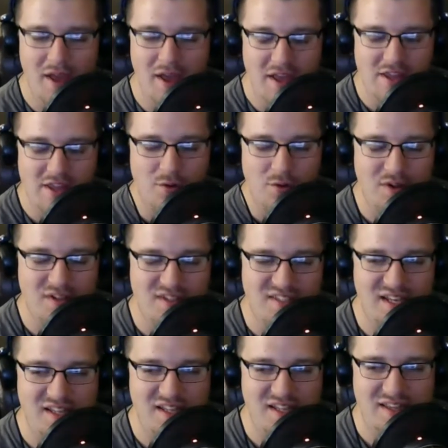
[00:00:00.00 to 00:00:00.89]
You had
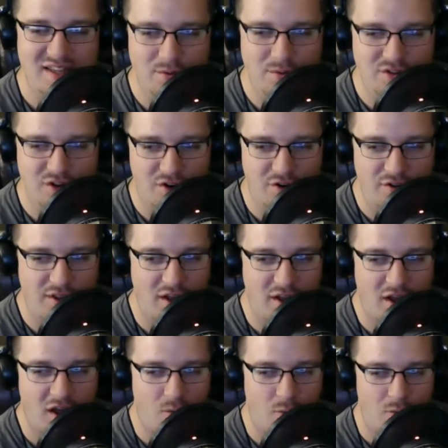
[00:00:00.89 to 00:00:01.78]
said that it was early
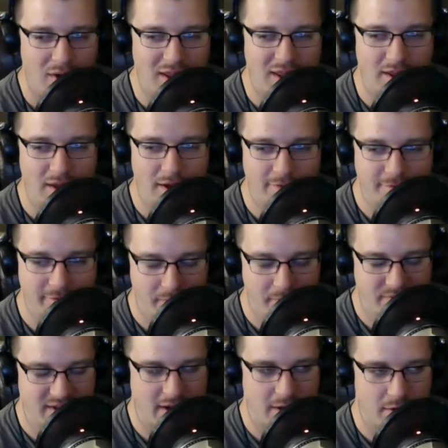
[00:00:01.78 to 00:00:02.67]
on when he
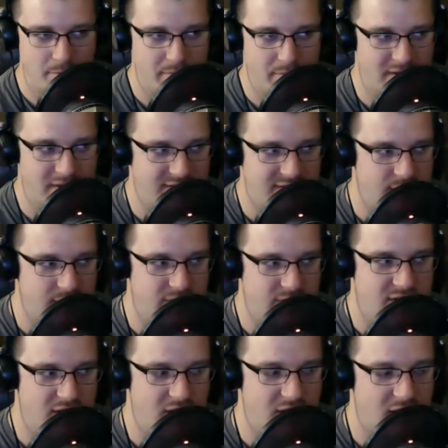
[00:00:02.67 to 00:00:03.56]
flips out because there was
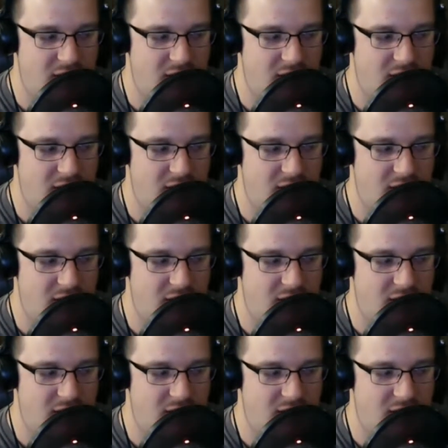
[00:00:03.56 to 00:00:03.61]
I